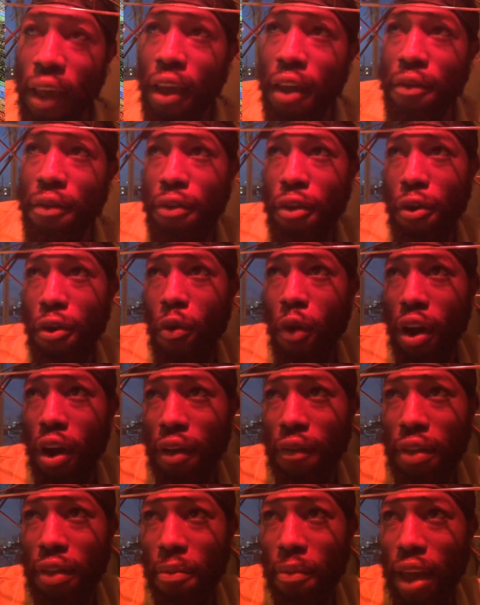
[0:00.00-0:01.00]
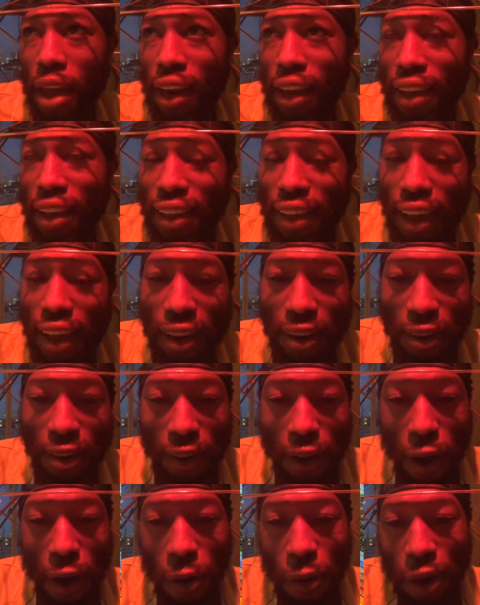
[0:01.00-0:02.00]
If you're one of the many that
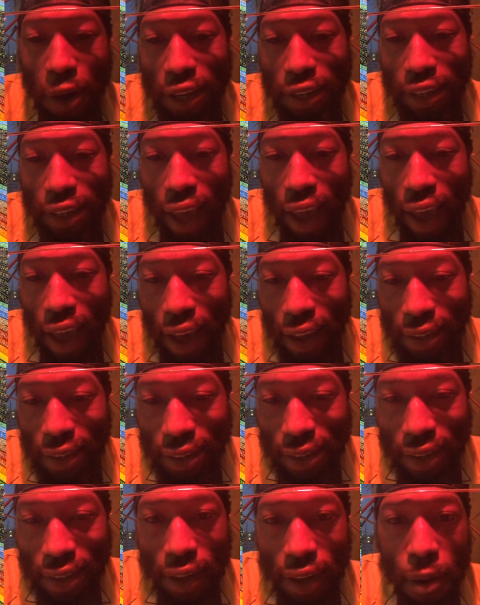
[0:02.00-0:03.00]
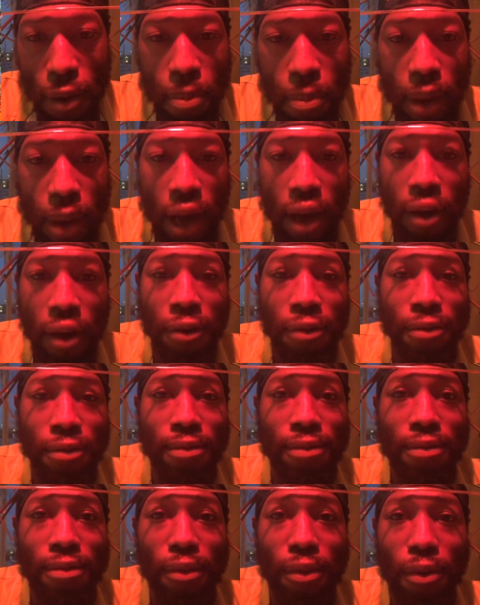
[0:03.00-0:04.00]
always ask about
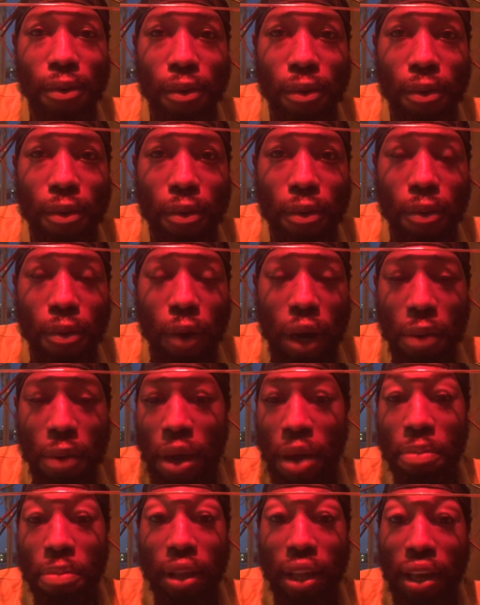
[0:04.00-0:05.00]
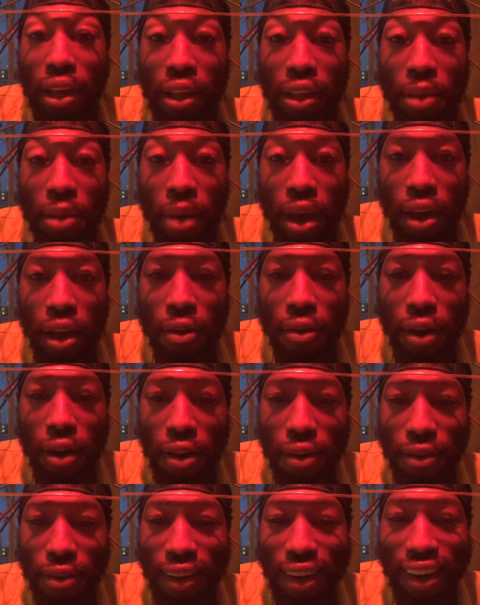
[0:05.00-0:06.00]
what am I playing in the
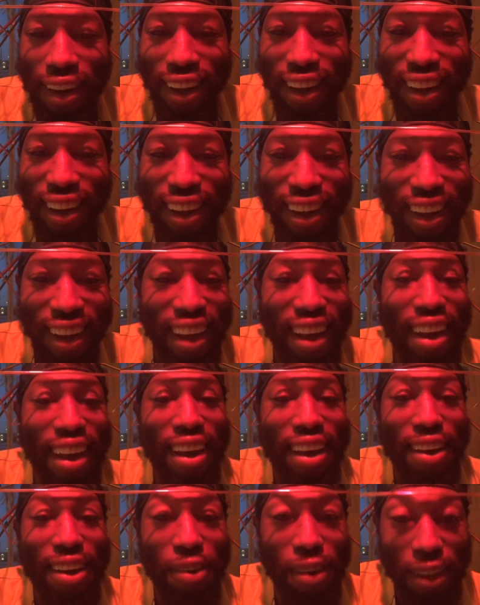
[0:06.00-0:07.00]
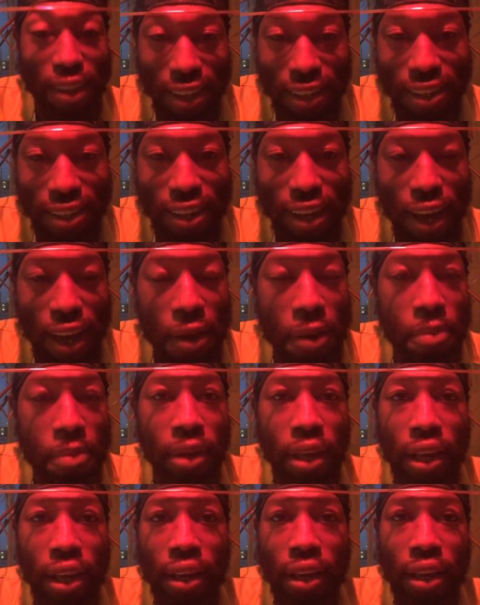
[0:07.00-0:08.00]
background, well, this
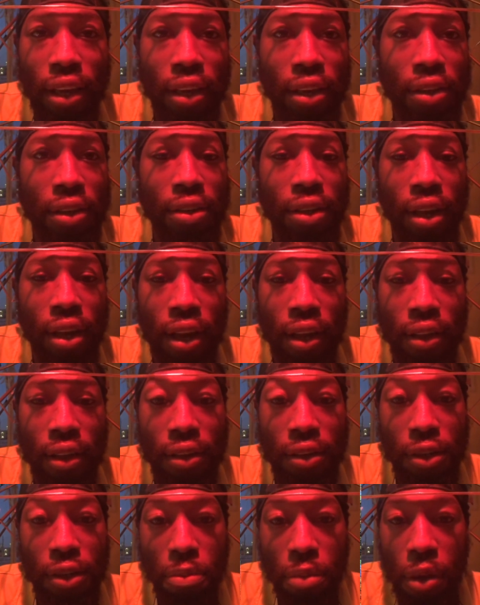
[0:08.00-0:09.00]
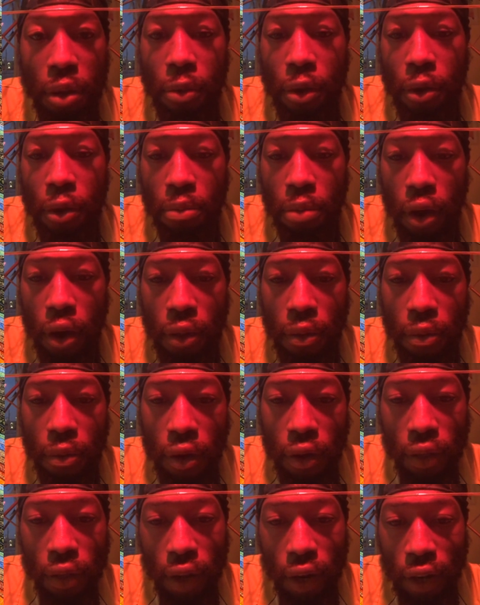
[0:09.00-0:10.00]
time it is the subliminal
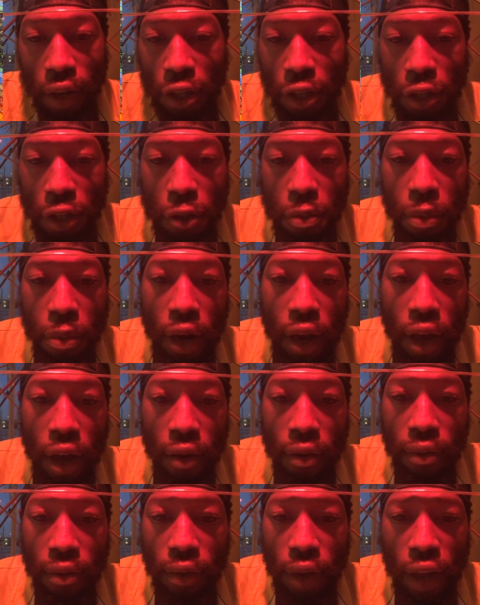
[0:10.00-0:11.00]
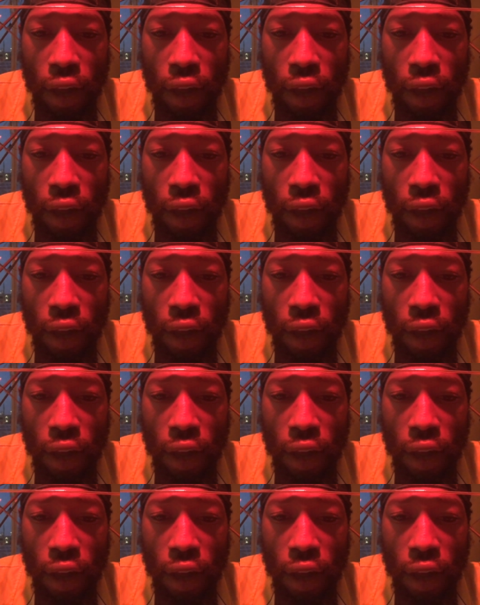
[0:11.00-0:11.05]
breathwork that I just put out.